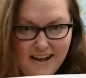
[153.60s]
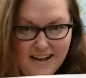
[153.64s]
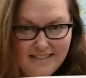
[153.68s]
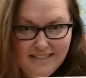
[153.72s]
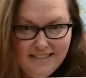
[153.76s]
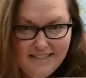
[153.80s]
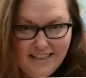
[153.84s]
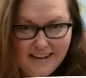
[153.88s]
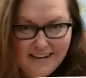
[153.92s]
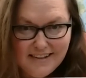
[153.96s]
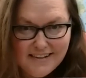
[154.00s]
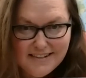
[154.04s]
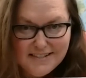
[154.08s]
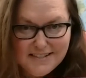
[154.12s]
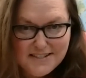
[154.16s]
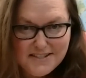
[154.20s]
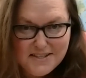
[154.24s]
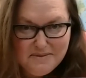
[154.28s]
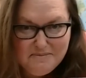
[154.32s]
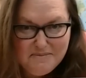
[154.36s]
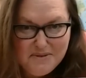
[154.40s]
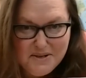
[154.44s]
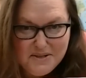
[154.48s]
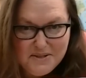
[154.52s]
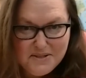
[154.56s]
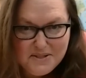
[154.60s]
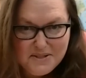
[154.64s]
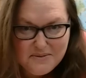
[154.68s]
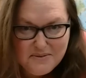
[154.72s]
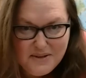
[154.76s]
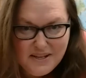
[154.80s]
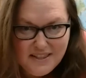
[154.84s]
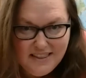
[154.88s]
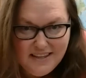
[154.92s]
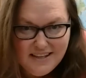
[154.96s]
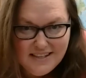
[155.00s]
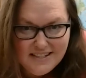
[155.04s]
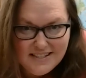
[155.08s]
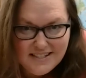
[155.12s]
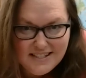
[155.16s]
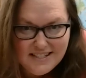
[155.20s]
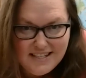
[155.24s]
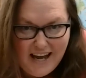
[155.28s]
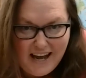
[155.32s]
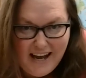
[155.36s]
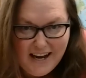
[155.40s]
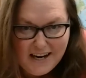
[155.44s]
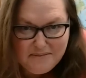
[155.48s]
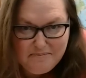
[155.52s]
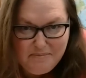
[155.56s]
There's the moose with his
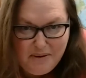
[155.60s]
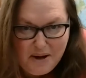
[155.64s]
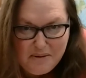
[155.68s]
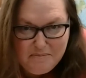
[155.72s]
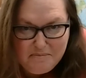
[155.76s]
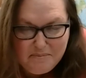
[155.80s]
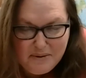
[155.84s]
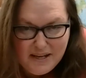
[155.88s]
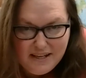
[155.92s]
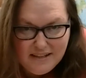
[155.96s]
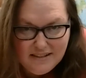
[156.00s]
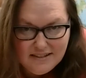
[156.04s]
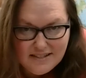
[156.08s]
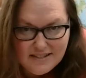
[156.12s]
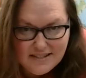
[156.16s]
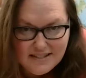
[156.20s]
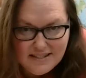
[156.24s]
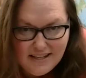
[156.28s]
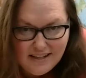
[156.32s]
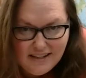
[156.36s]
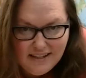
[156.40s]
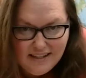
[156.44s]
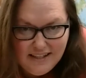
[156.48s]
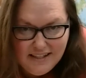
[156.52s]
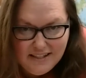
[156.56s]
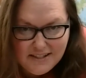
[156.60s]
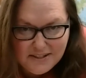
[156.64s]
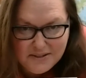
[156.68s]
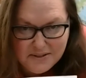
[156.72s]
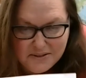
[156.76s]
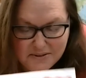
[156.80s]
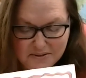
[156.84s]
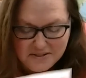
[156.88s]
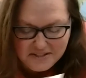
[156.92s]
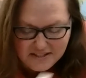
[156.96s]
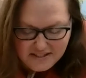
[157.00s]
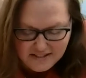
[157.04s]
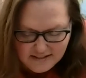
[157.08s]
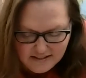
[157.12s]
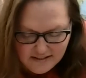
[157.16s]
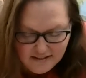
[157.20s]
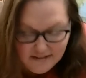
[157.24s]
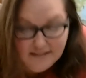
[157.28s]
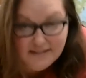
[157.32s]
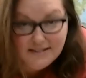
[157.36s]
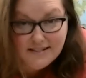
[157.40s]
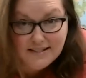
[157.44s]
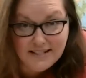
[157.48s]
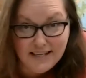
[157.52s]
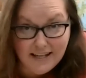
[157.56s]
sock puppets, silly goose.
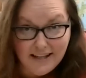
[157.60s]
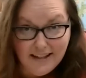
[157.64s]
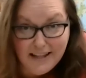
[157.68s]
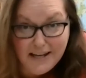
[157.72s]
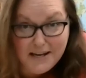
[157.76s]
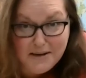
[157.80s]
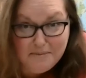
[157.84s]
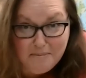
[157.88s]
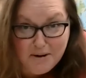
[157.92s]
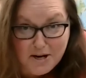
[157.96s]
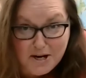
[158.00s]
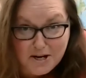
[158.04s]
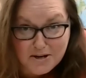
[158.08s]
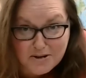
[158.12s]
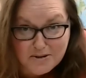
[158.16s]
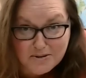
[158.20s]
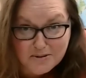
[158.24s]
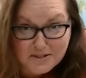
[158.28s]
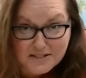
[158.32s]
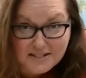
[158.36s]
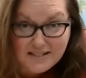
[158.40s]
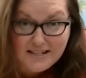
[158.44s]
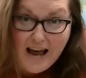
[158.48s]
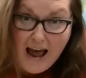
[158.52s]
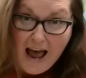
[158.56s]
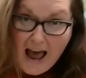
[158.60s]
Silly moose!